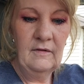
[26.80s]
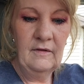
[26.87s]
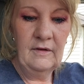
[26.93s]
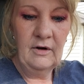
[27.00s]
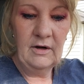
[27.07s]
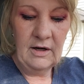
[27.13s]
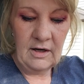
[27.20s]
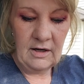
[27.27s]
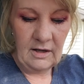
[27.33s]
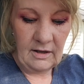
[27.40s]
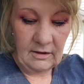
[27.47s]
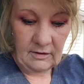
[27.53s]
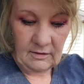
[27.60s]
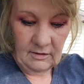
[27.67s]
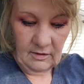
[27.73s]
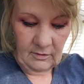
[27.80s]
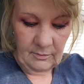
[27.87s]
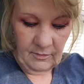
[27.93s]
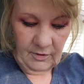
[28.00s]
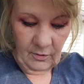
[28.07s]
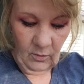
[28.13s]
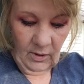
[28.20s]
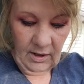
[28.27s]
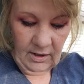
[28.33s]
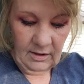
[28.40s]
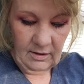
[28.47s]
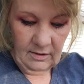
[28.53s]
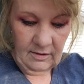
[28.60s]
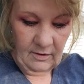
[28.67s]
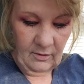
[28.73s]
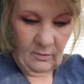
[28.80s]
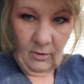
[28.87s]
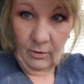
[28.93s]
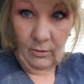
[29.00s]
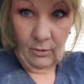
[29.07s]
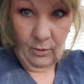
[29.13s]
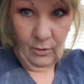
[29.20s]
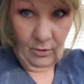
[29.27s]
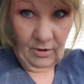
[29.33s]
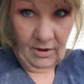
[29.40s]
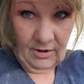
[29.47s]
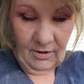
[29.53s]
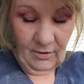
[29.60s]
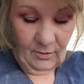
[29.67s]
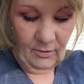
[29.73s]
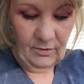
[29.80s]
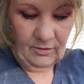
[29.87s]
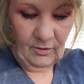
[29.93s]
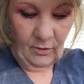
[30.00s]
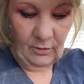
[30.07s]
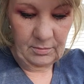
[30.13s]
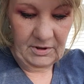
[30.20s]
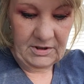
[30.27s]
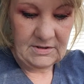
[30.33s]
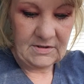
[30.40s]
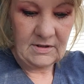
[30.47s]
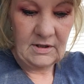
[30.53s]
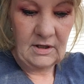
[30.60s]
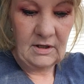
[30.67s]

They're in a... They're wet. Hold on, please.